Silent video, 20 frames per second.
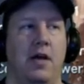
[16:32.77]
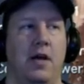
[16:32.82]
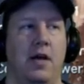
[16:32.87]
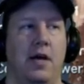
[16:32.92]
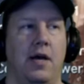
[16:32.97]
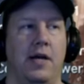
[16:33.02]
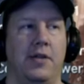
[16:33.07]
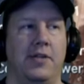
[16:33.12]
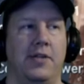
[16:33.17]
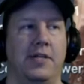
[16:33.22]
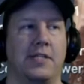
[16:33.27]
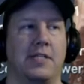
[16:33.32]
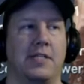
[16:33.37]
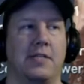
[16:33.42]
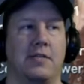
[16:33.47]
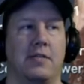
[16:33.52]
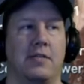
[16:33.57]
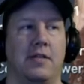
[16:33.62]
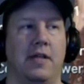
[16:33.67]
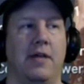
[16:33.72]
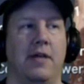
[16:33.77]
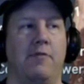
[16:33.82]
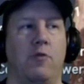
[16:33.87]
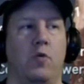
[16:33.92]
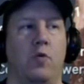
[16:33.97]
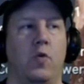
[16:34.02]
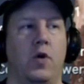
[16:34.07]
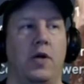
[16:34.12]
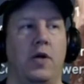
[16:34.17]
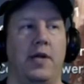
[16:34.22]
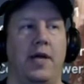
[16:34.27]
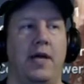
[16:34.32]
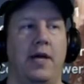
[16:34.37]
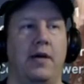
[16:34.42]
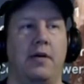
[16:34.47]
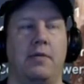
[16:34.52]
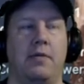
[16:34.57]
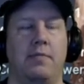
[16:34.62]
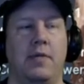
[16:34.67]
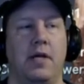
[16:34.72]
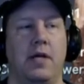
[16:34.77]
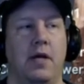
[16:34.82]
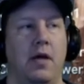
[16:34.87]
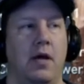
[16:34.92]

Uh, this is a level 1 helm.